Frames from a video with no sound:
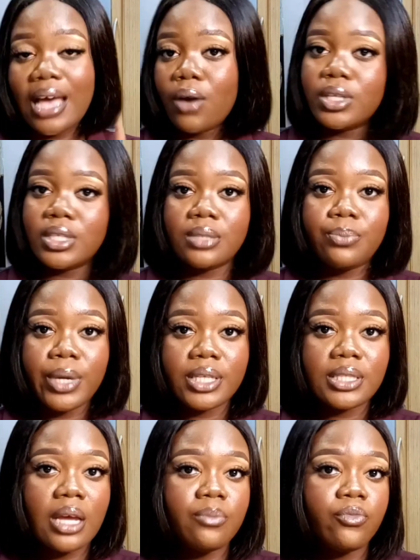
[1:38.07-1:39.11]
now is the
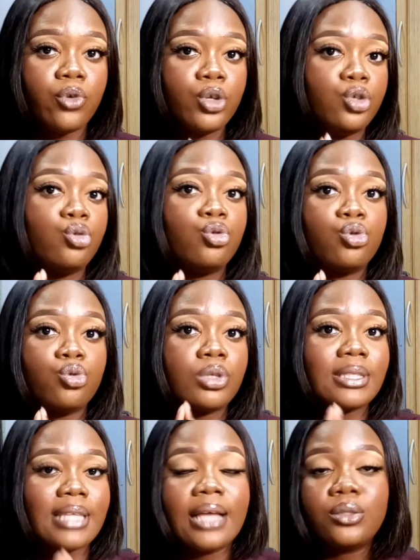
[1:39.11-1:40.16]
best time for you to
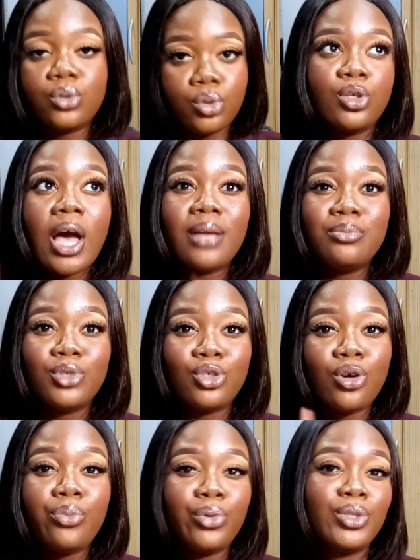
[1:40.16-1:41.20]
start your
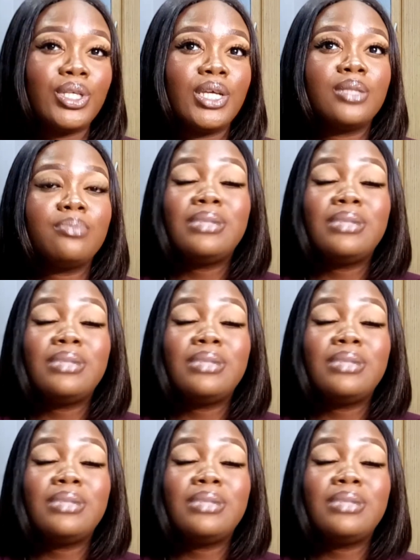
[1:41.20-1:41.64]
admission process.